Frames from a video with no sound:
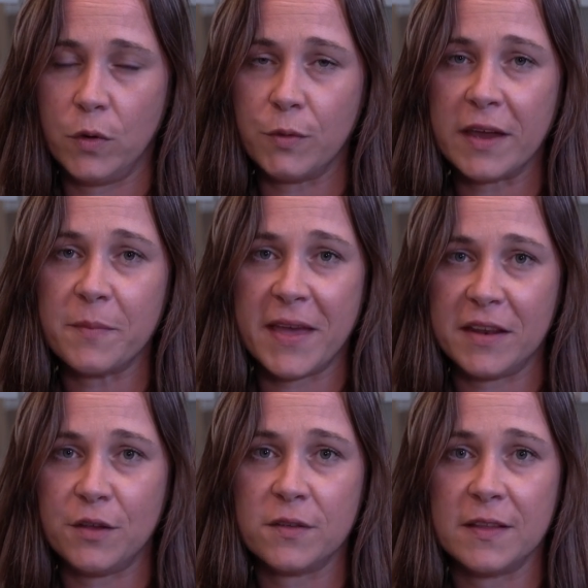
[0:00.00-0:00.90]
We
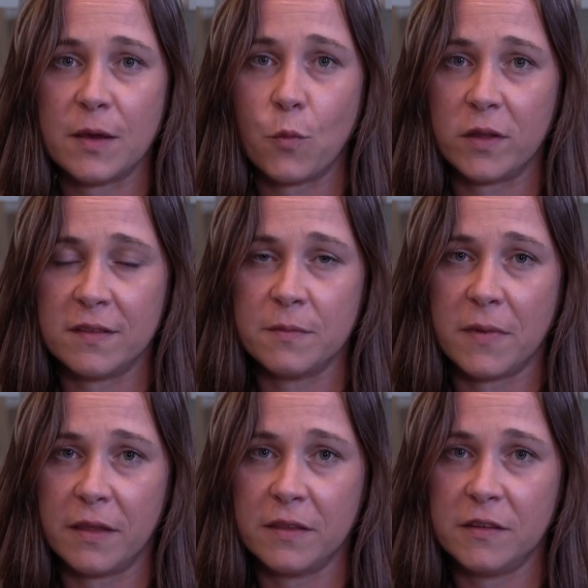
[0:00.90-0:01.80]
recommend using them once a
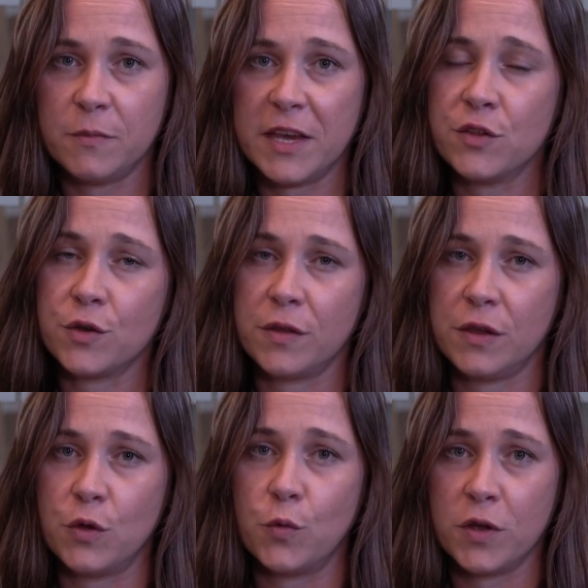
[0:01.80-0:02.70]
month to make sure
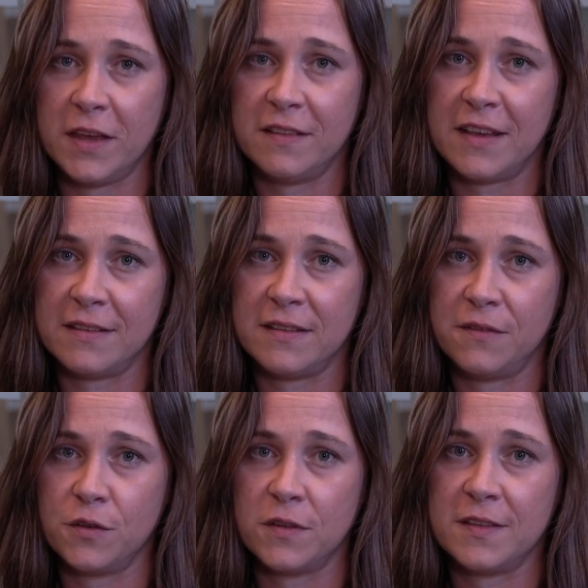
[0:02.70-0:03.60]
that your working test
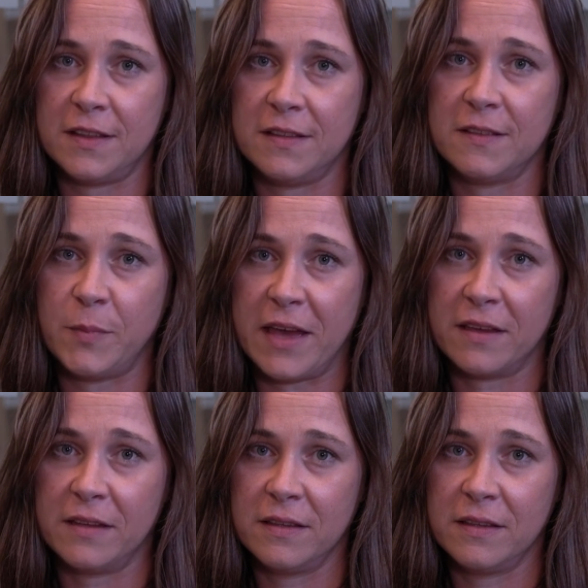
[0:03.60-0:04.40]
sieves are still in spec.